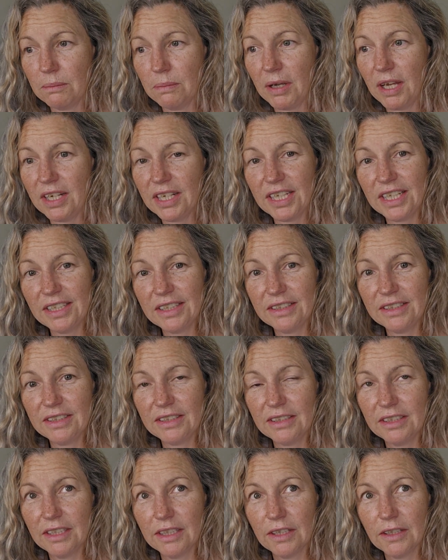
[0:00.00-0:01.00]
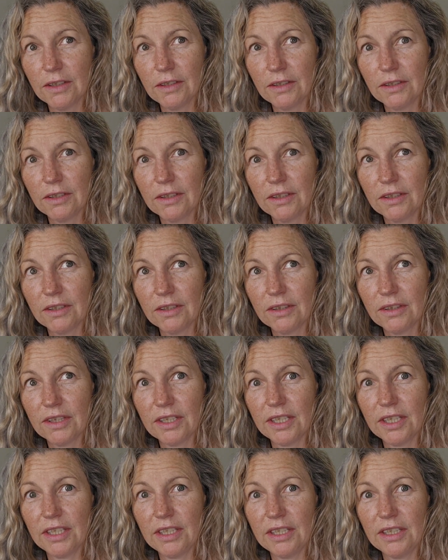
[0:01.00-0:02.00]
But in
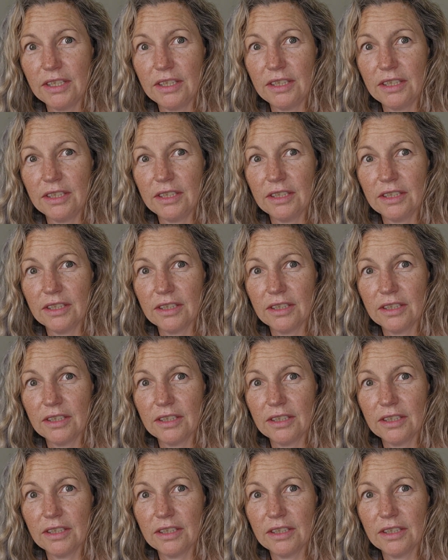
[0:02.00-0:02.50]
the